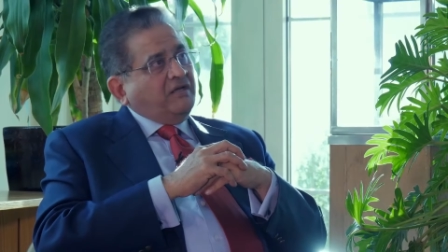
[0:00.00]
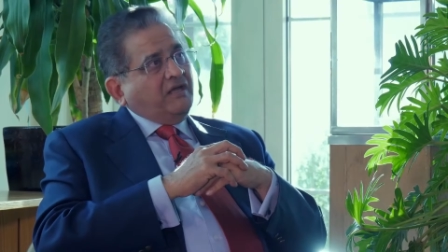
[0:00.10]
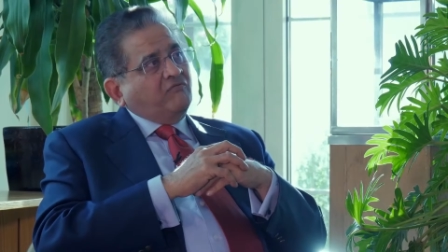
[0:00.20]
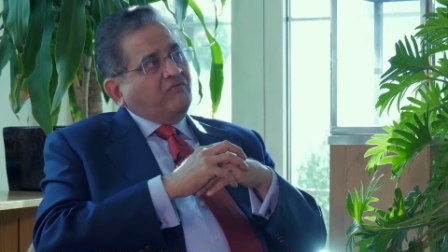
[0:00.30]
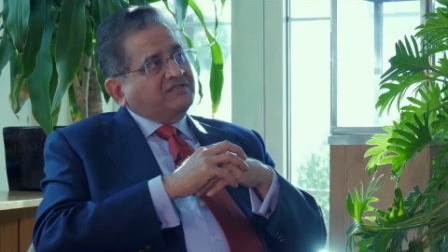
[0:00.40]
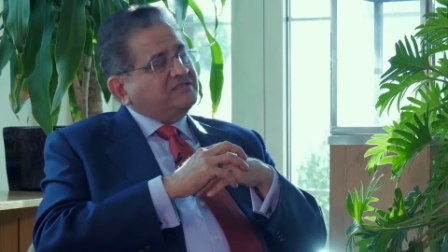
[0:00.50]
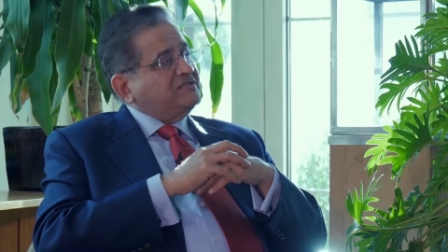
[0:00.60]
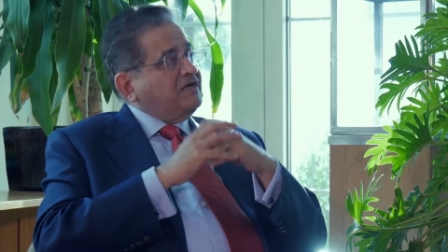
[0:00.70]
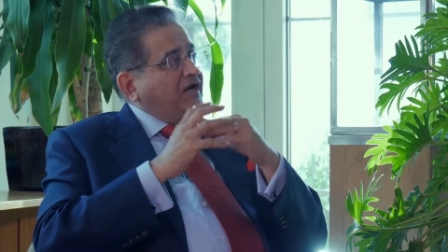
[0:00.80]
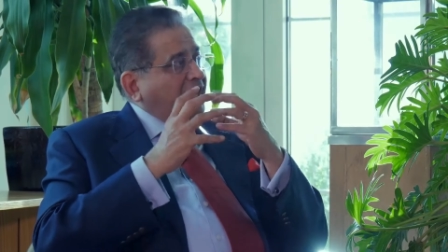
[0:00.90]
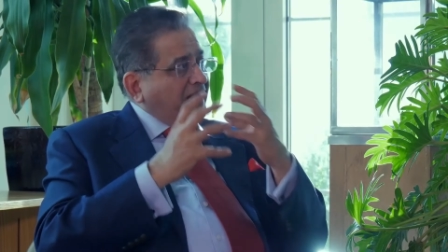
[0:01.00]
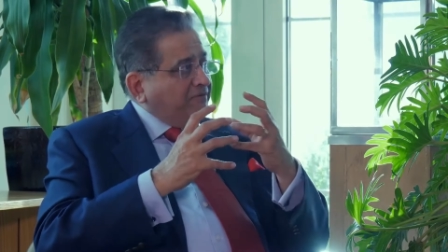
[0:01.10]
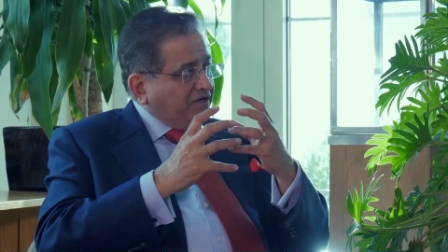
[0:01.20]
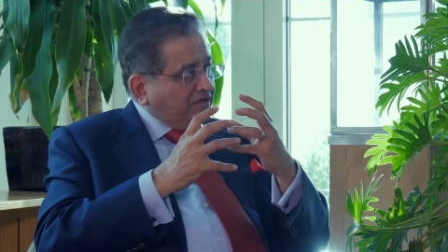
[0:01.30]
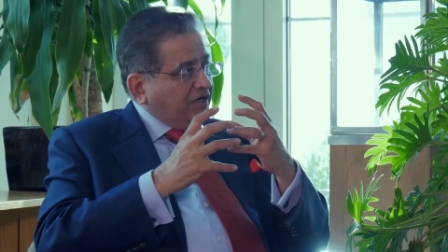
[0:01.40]
And once that
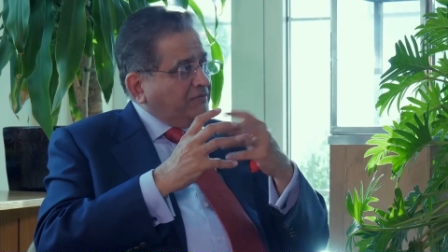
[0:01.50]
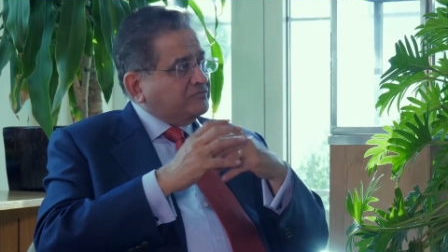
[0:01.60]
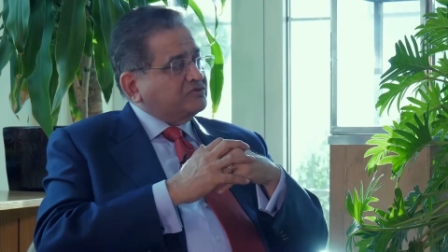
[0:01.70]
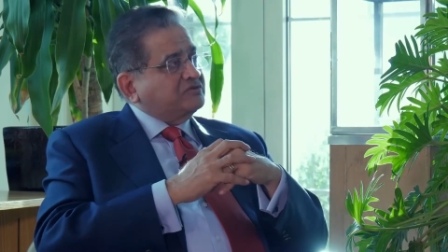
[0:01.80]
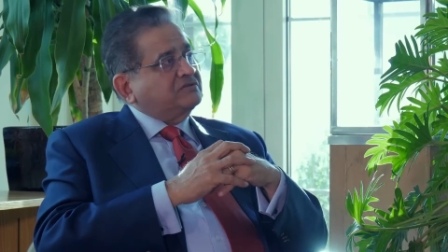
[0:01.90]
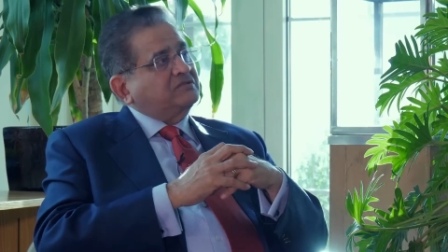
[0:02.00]
alignment comes,